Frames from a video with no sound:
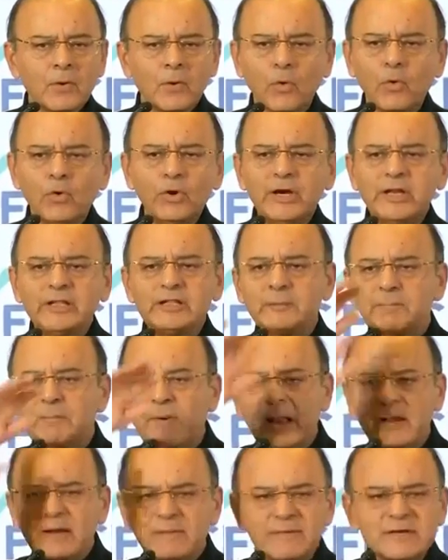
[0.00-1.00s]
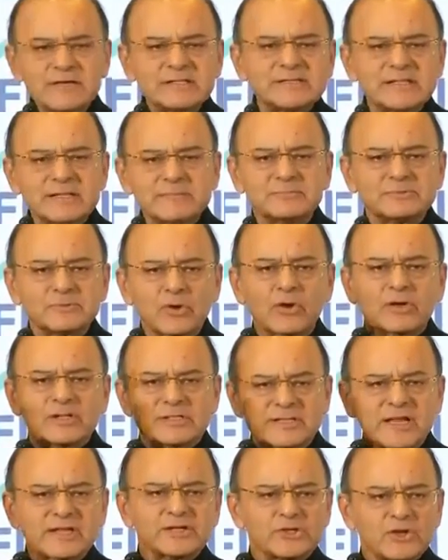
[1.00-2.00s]
Only the parliament seems, or a
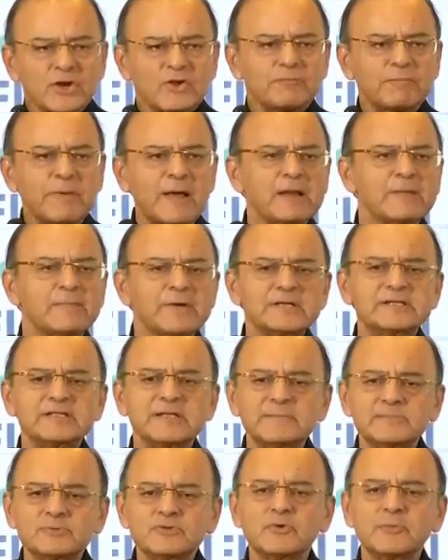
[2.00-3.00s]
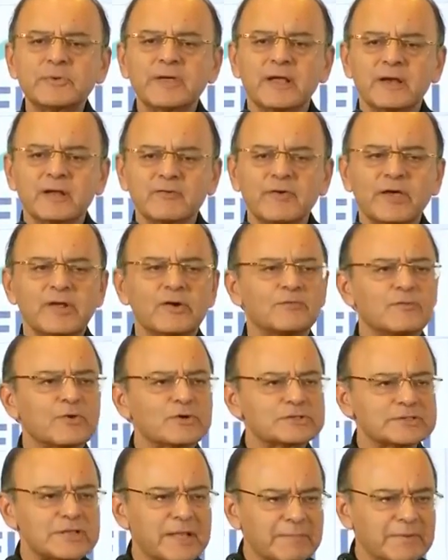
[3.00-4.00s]
section of parliament seems to be unaware of
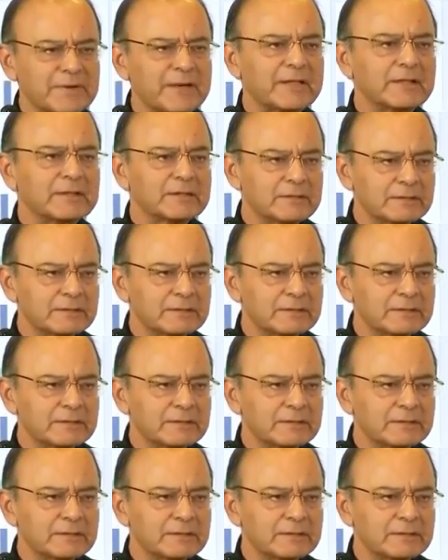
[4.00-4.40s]
what's happening.